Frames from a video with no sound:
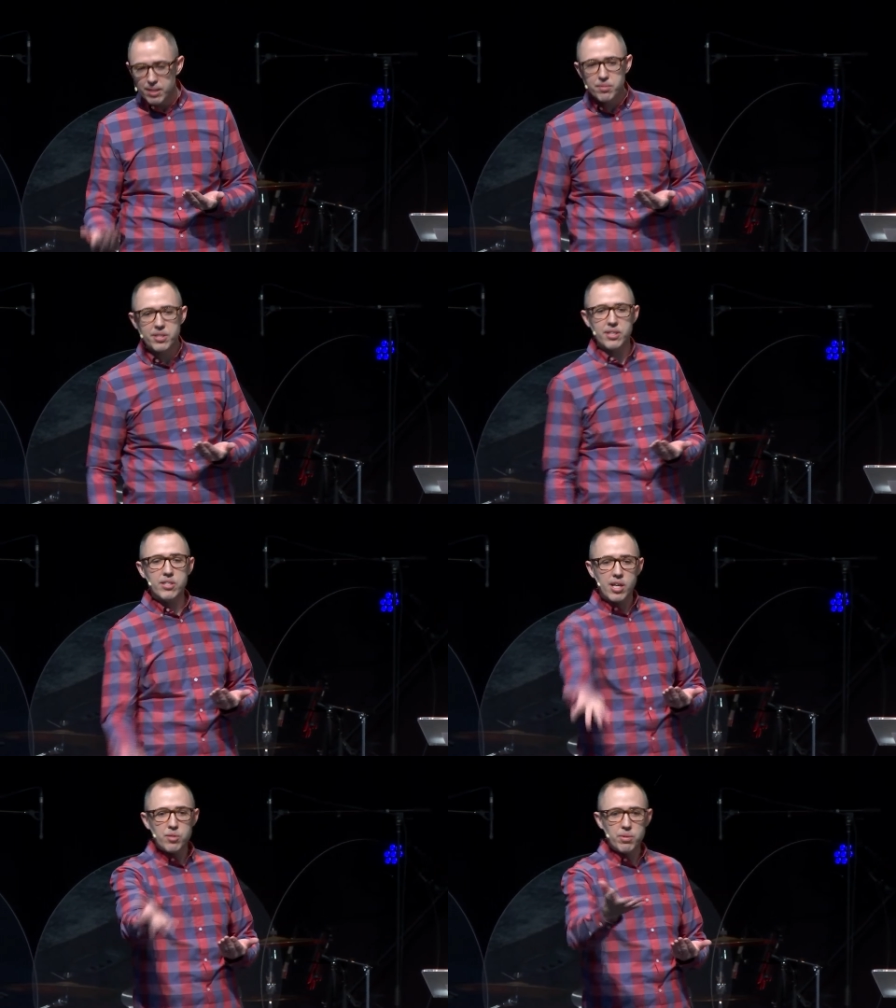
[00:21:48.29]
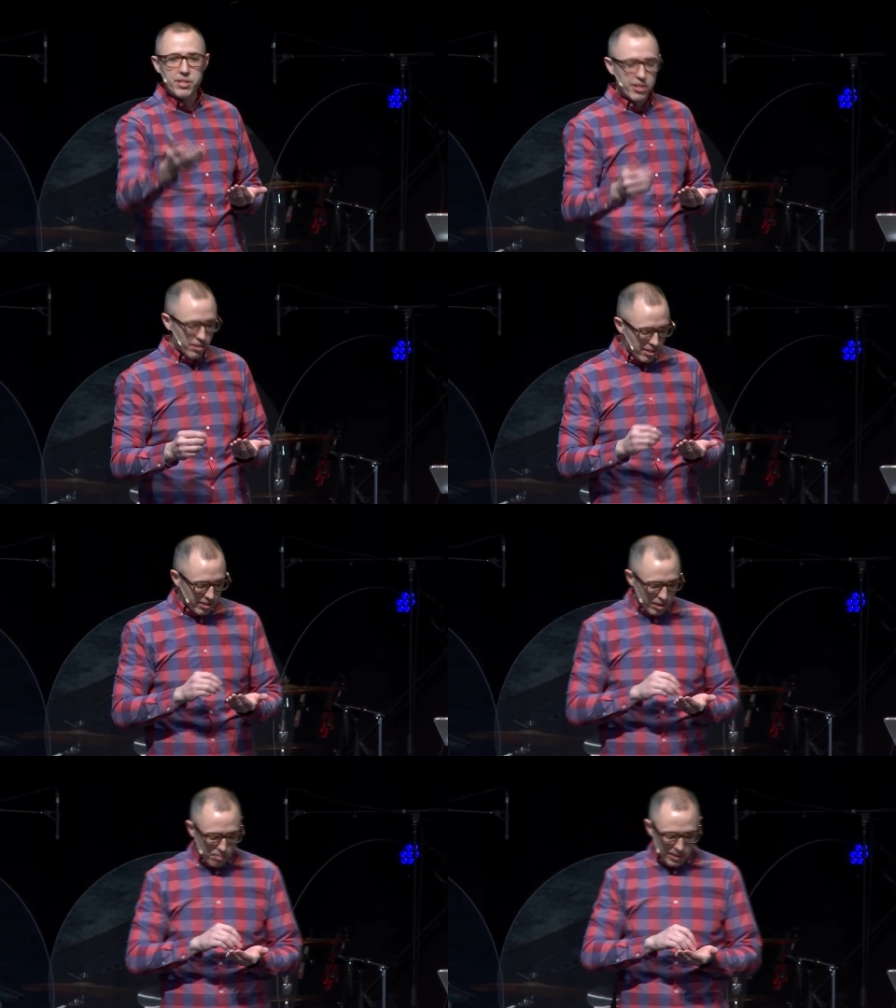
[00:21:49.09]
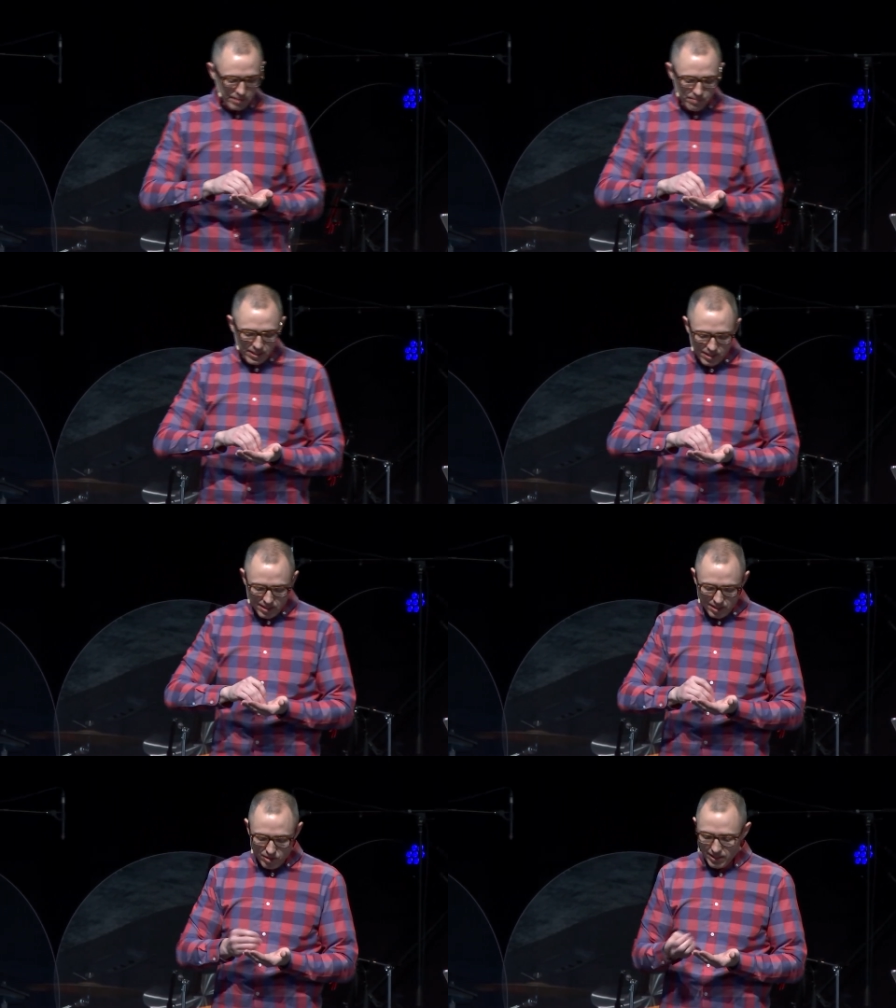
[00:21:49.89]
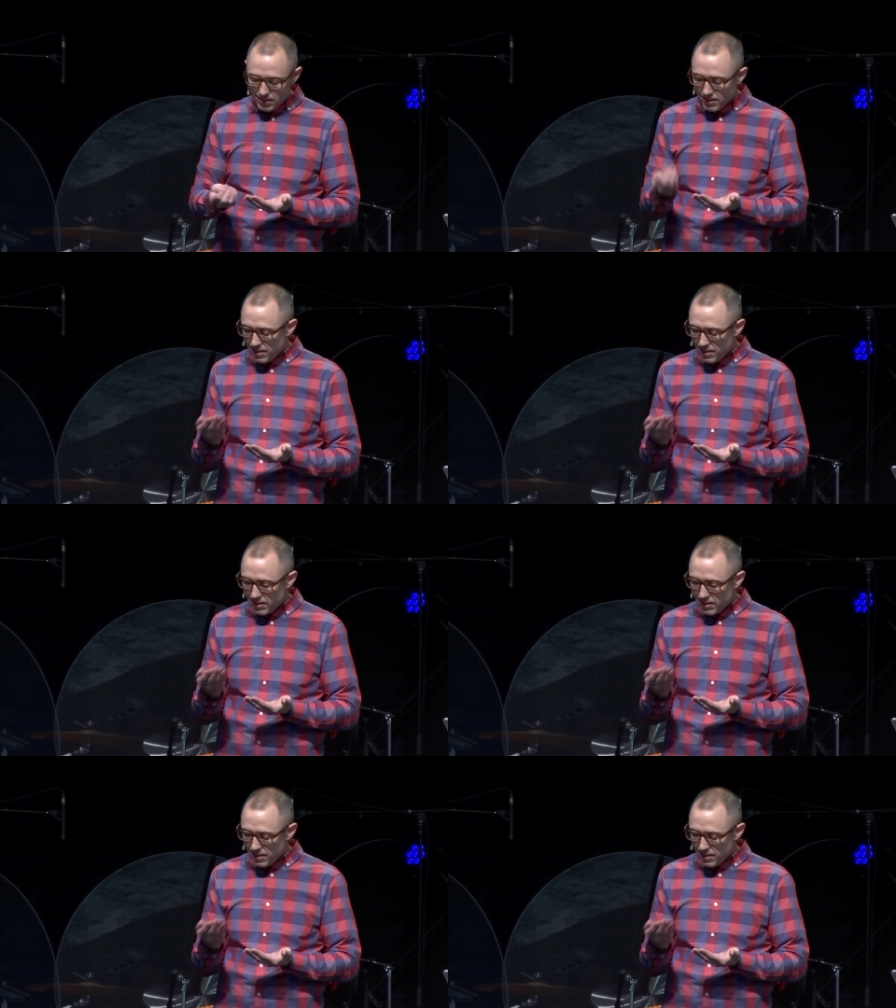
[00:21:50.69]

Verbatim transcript: I'm just going to toss one at Jared. There you go, buddy. All right.